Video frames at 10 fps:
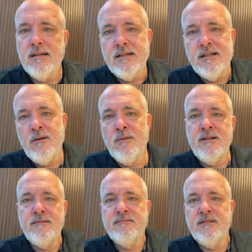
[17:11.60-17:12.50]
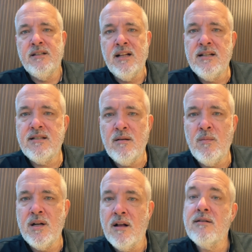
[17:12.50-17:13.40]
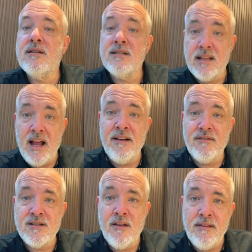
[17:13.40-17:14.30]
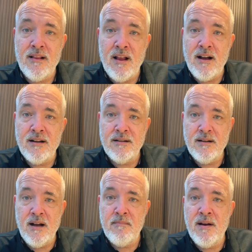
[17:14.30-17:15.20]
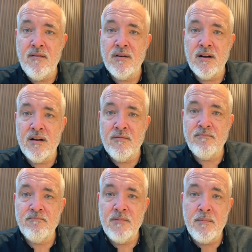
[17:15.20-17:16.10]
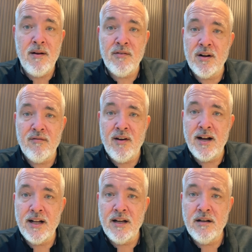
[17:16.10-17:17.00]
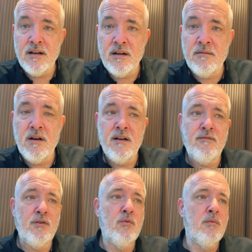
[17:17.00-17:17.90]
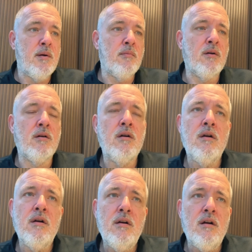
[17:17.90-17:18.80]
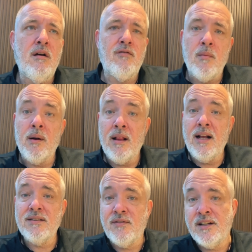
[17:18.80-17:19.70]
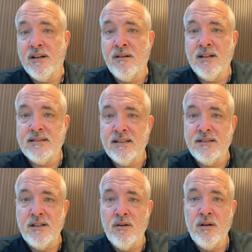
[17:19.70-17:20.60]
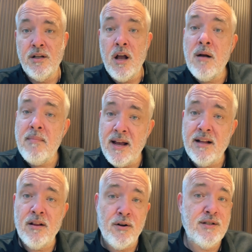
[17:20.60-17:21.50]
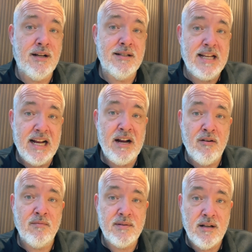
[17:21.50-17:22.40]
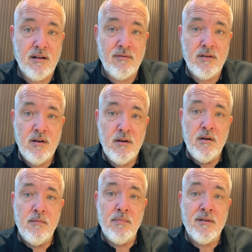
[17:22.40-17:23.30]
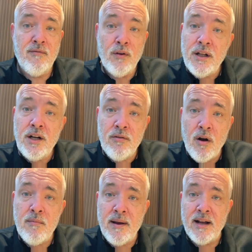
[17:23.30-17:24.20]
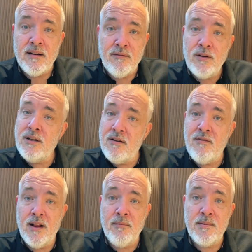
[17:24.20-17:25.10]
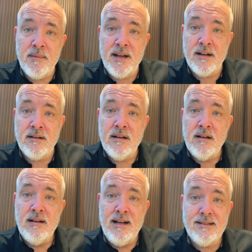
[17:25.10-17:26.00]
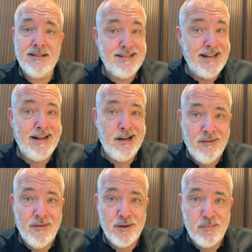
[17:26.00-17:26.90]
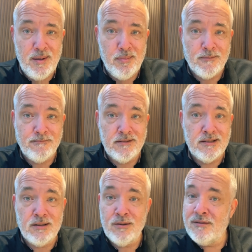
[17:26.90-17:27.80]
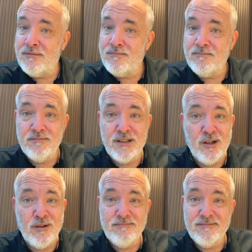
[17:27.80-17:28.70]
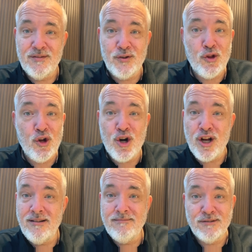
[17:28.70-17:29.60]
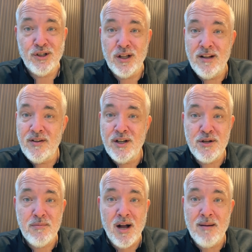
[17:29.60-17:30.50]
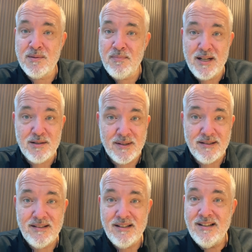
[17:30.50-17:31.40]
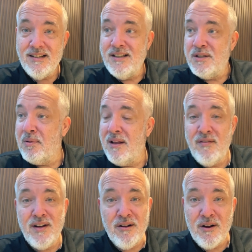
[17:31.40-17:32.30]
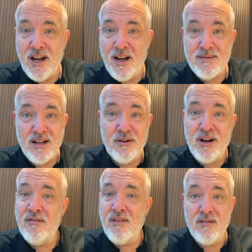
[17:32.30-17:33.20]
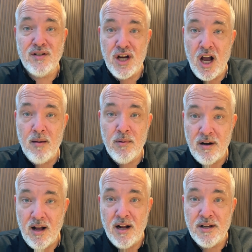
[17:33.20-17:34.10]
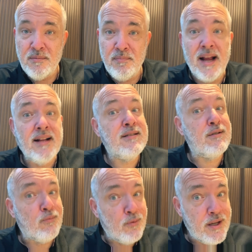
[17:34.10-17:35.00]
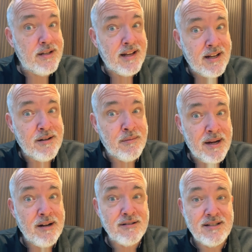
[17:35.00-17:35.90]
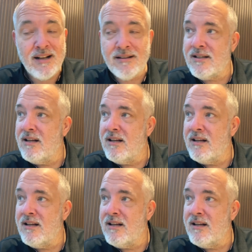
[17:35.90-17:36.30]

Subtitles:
you know what? Unless someone else's life is on the line, I'm never gonna fight again. And if you remember from our last video, I said, a young man learns how to take care of himself, but a fully grown man, a fully developed man, has to take care of other people. And so if you're 30 and you're living in your mom's basement, you're playing video games, I don't care if you have a job or not, you're paying some rent at your parents' house,